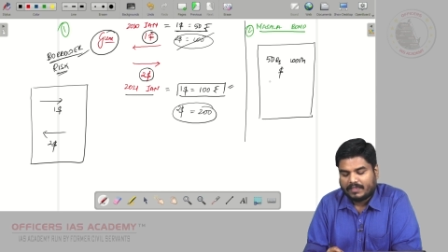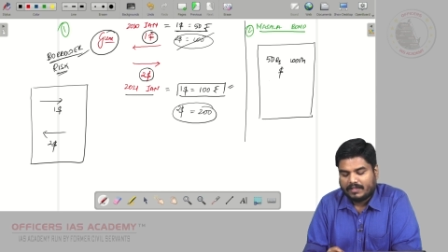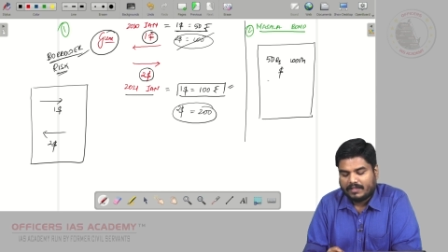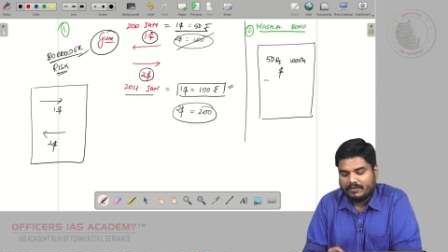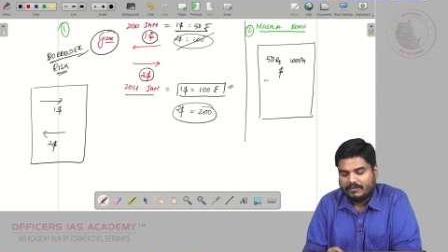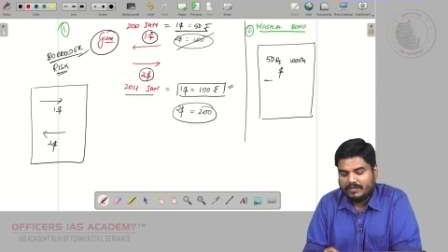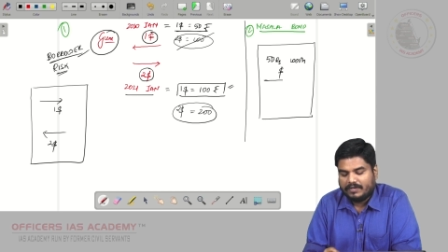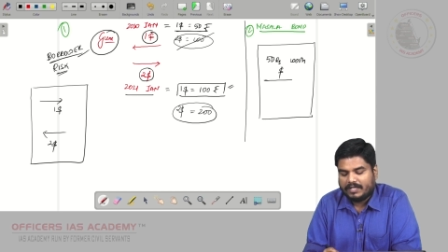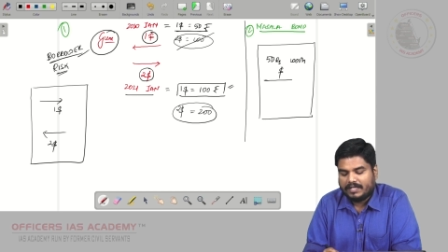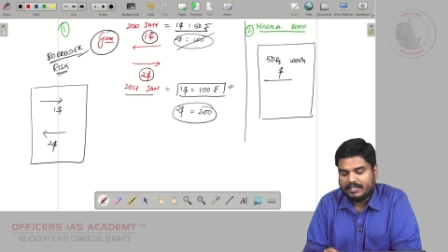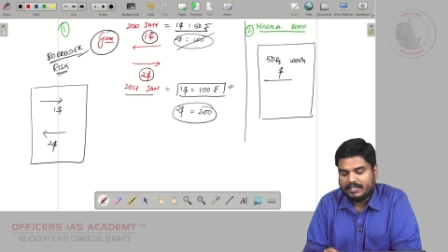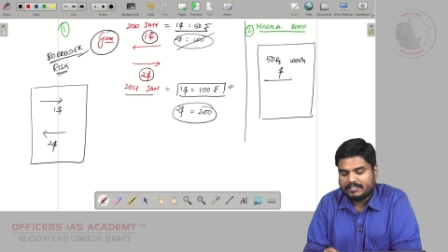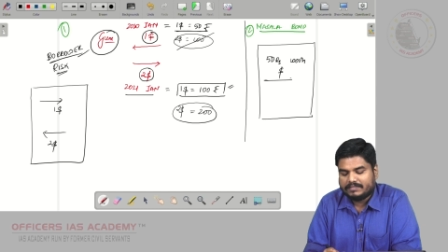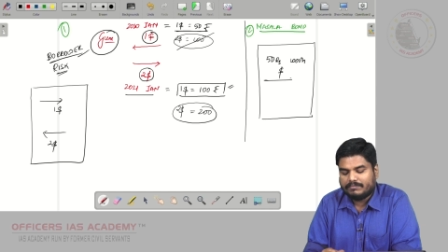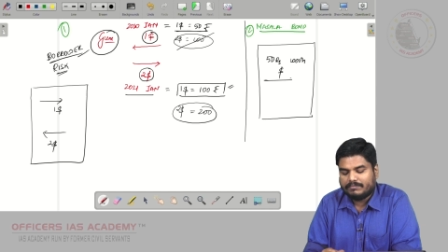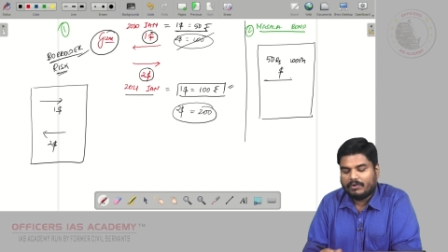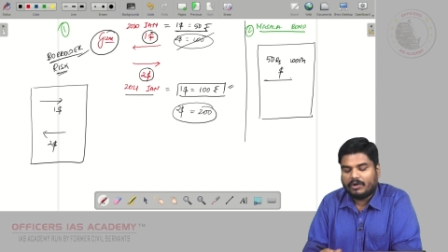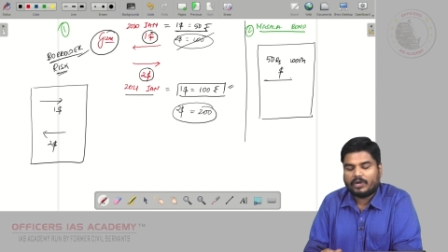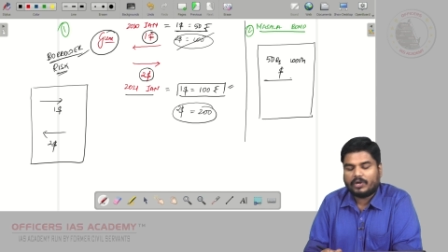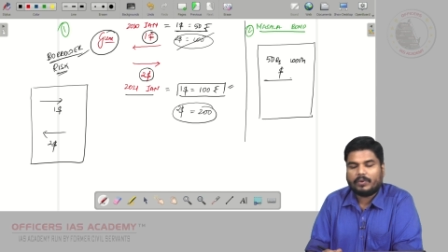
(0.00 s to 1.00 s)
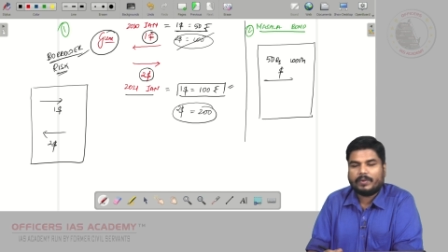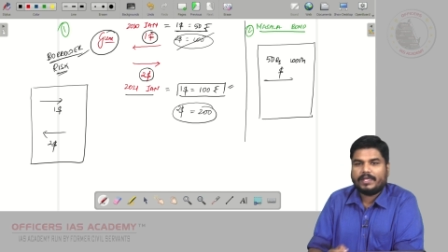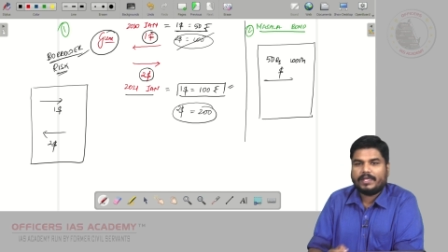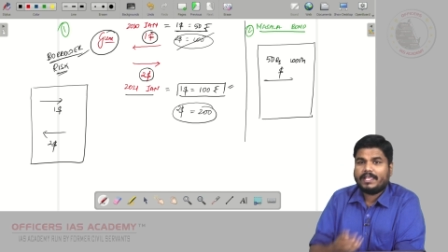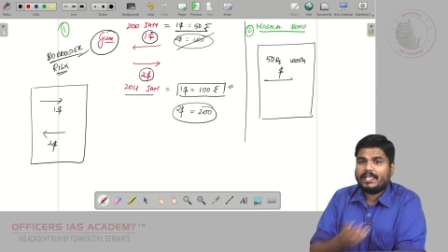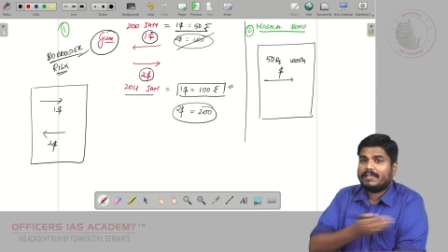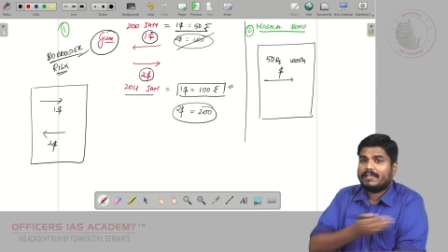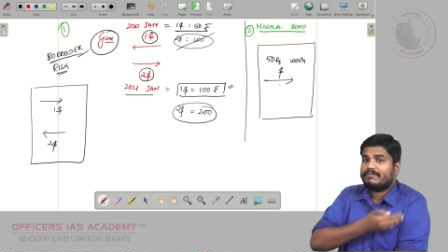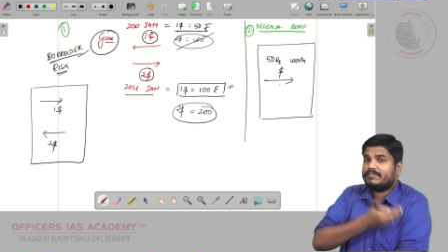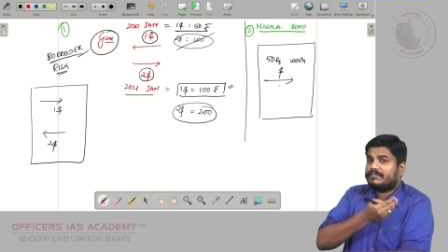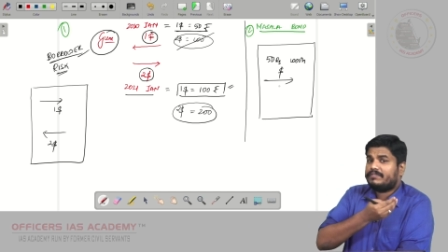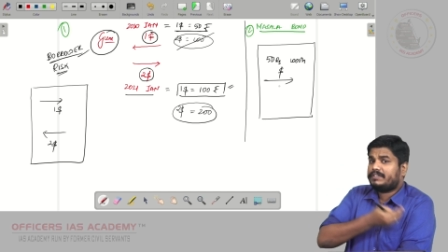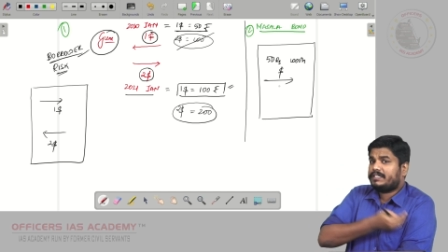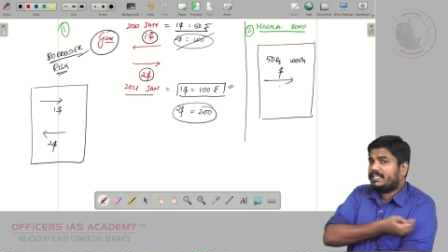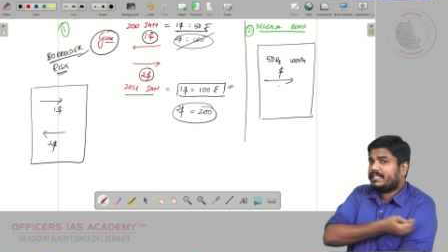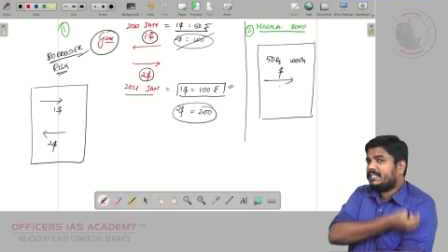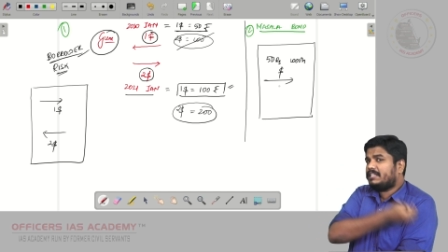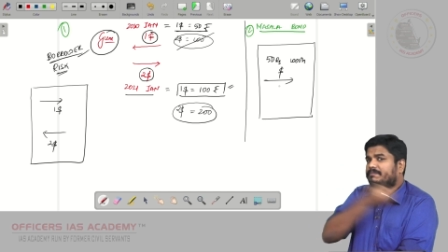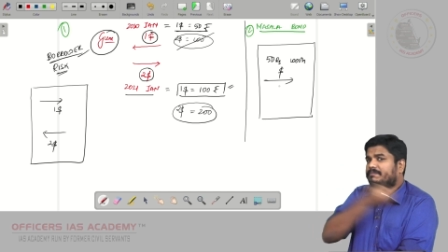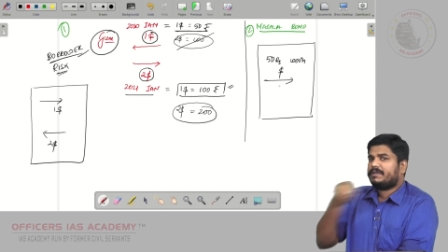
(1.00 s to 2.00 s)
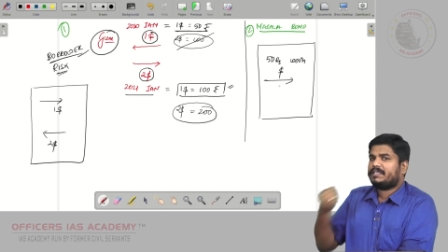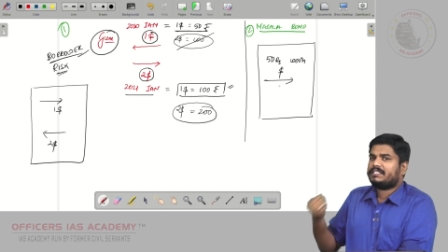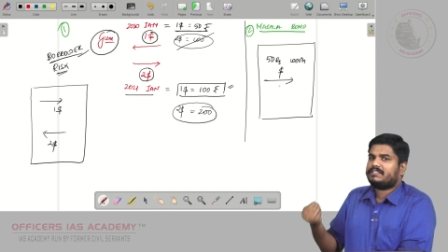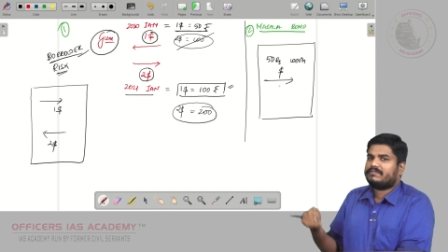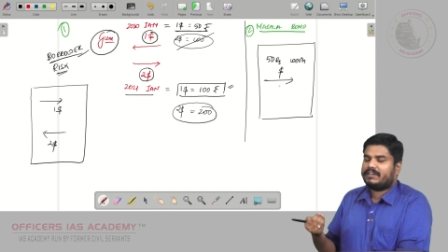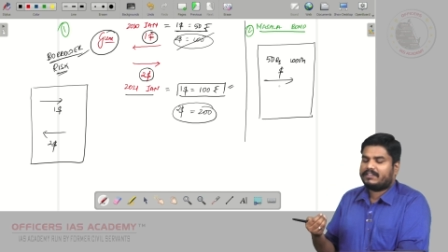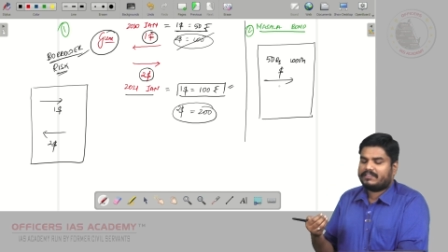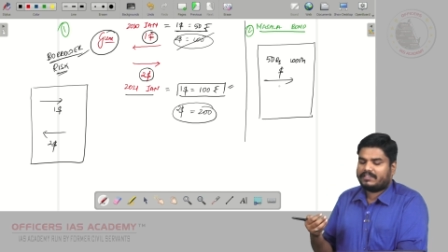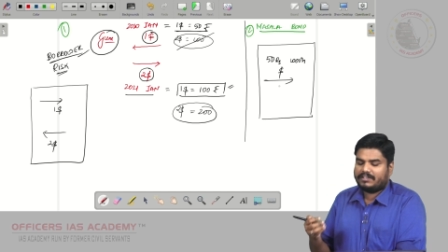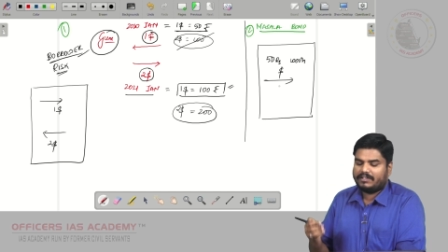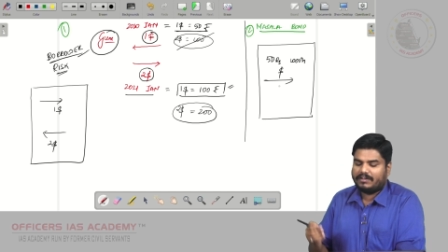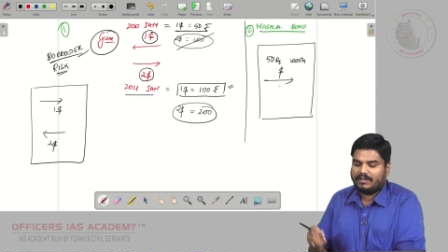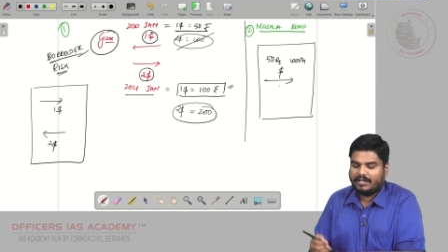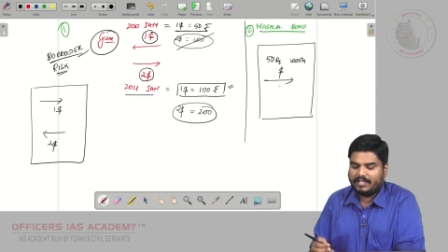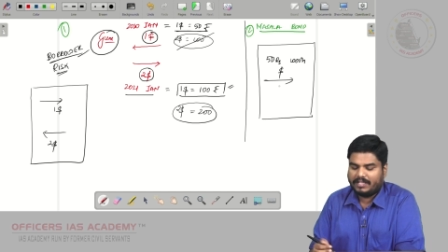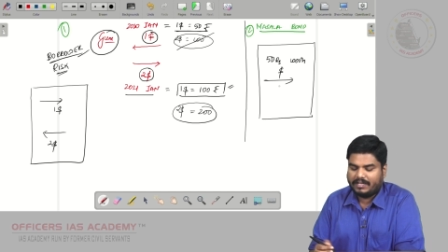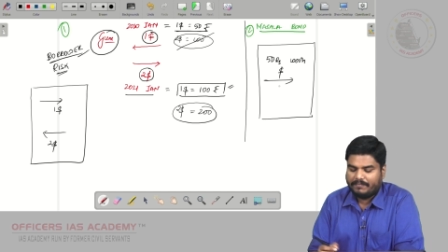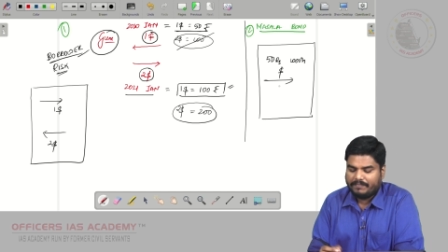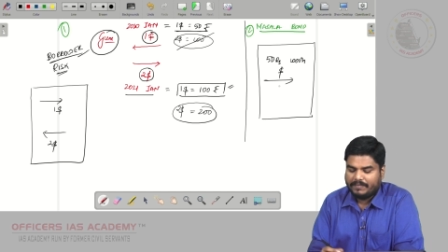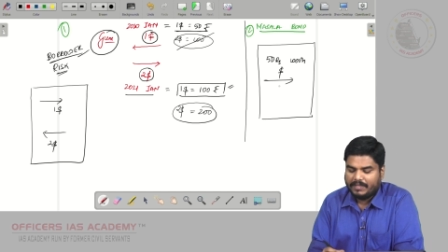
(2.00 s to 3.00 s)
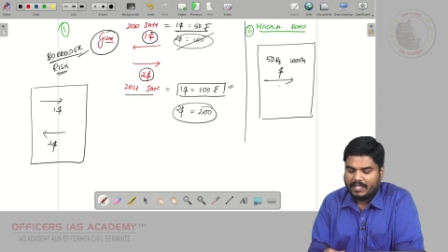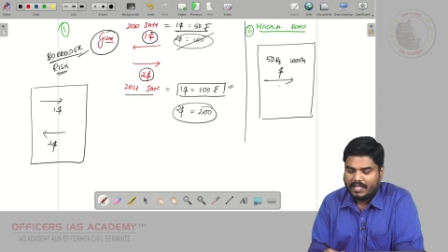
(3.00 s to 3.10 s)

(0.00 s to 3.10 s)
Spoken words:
Guna is borrowing 50 rupees worth $,